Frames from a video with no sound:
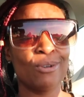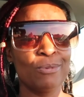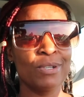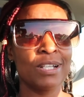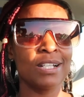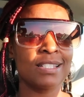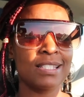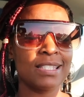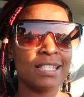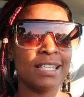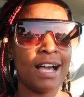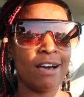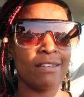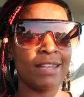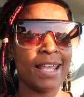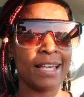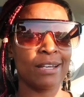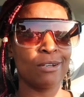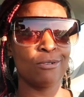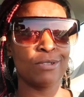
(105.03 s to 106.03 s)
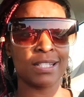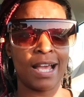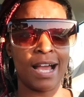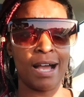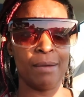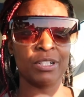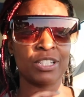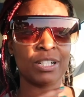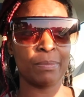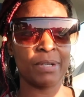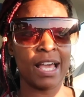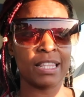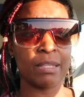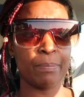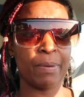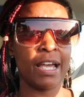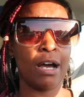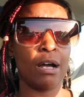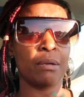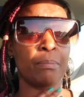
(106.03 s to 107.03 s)
so we're gonna see how that goes and how much I'm gonna have
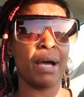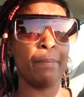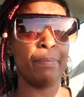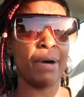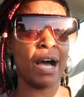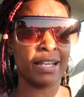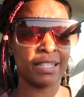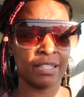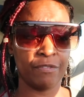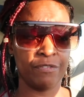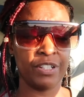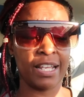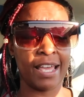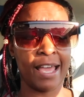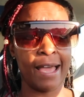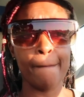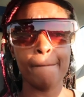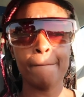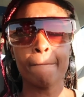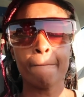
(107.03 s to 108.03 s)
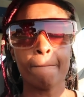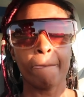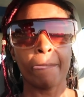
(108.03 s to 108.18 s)
to pay out of my pocket for that.